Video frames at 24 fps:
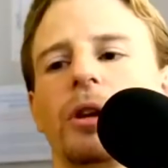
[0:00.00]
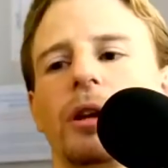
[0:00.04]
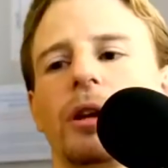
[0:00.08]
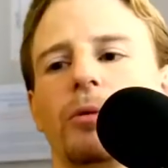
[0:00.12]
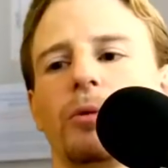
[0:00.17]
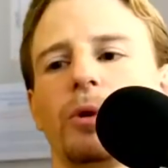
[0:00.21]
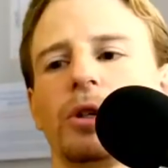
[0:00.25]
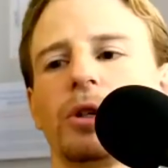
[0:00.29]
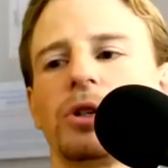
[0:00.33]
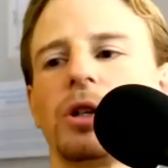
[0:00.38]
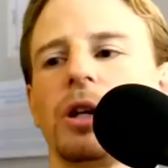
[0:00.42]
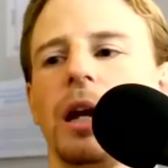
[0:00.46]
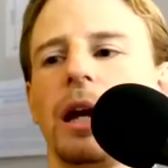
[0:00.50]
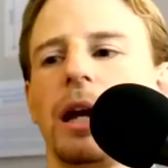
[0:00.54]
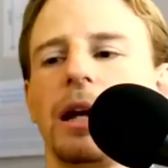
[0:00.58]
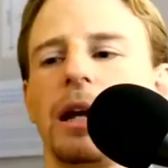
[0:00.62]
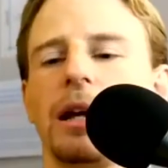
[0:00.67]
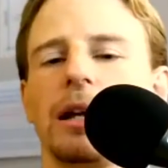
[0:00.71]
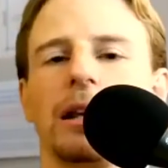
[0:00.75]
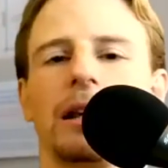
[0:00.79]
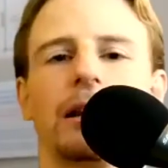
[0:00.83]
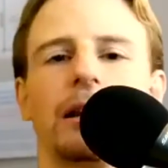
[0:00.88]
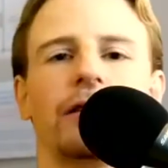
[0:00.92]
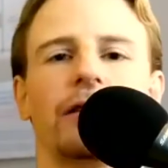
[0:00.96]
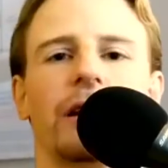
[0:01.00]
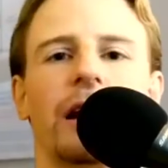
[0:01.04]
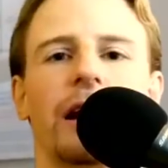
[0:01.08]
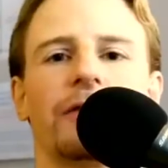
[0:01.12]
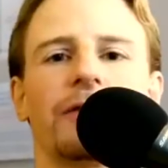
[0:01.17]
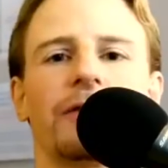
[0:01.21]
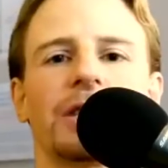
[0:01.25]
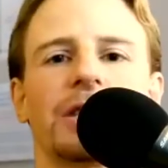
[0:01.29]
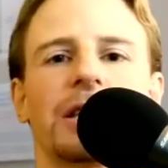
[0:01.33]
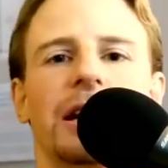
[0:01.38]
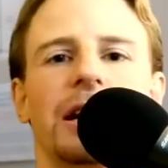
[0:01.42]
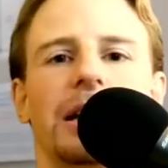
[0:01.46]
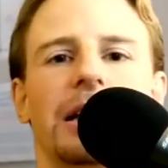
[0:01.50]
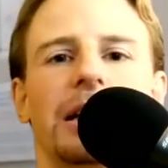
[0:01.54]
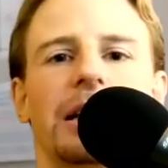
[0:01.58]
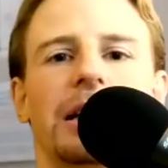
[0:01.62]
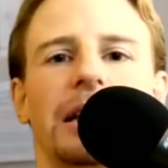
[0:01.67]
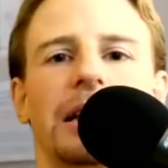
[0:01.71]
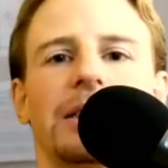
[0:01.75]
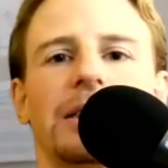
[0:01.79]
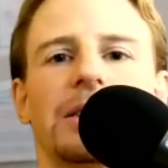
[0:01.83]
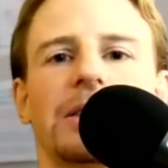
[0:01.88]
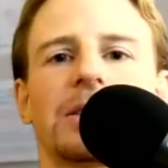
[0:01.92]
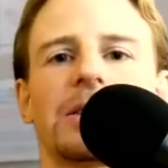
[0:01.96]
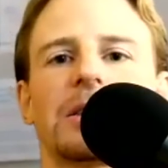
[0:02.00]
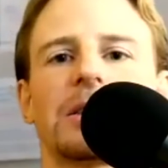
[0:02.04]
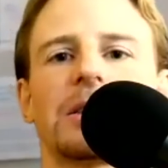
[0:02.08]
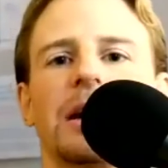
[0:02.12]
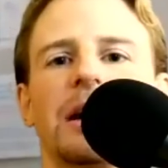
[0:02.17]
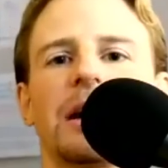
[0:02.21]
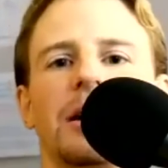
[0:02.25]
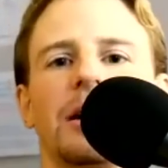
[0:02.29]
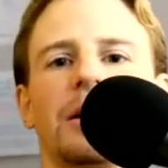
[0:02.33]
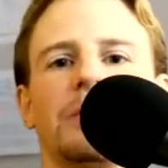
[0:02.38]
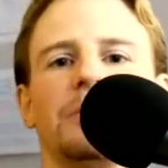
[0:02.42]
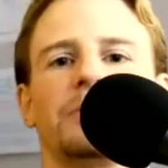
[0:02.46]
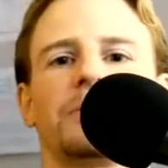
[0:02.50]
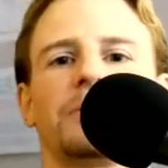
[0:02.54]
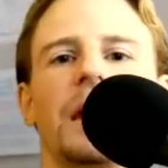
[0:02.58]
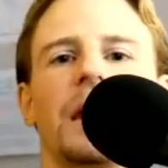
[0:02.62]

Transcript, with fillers: They would live a lifestyle that's uh,